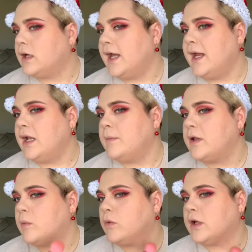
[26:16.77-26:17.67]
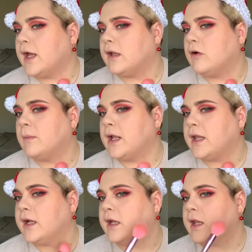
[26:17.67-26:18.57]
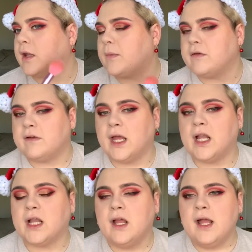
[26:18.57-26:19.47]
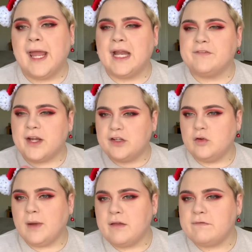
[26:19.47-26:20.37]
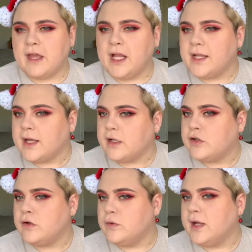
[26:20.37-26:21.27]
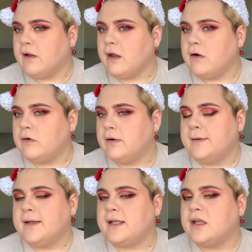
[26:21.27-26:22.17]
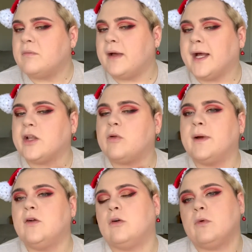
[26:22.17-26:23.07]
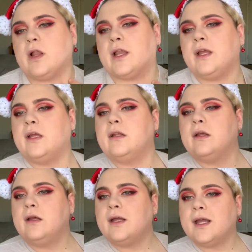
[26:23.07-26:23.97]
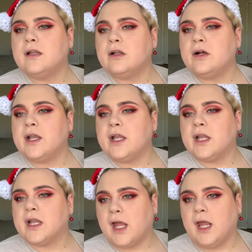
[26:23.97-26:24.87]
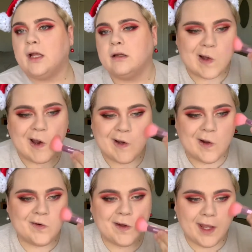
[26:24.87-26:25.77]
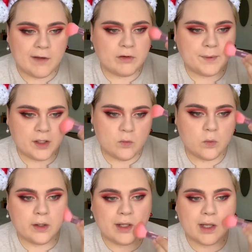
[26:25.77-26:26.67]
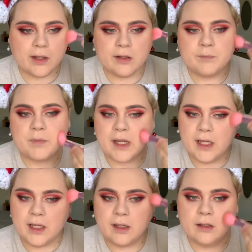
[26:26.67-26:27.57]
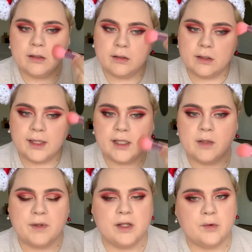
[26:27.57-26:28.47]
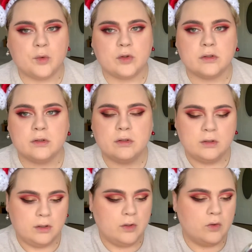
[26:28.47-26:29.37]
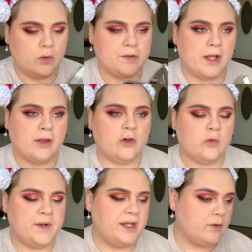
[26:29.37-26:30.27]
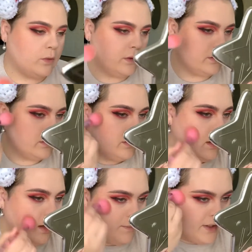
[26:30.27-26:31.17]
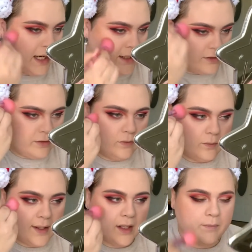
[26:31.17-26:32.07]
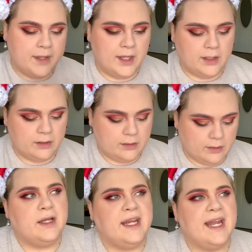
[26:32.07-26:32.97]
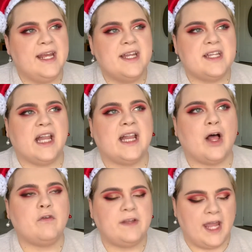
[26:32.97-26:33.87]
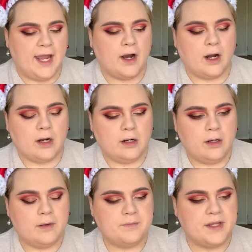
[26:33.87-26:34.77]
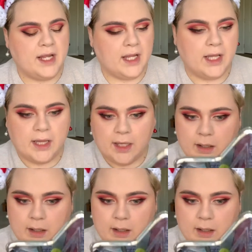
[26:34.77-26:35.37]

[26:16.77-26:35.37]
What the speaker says: I hate how much more yellow my skin is than my face. And if I do my face get too yellow to match my normal skin, it looks insane. I know not everybody wants to be in the beauty world or in the social media world, but I do recommend getting into self-care, because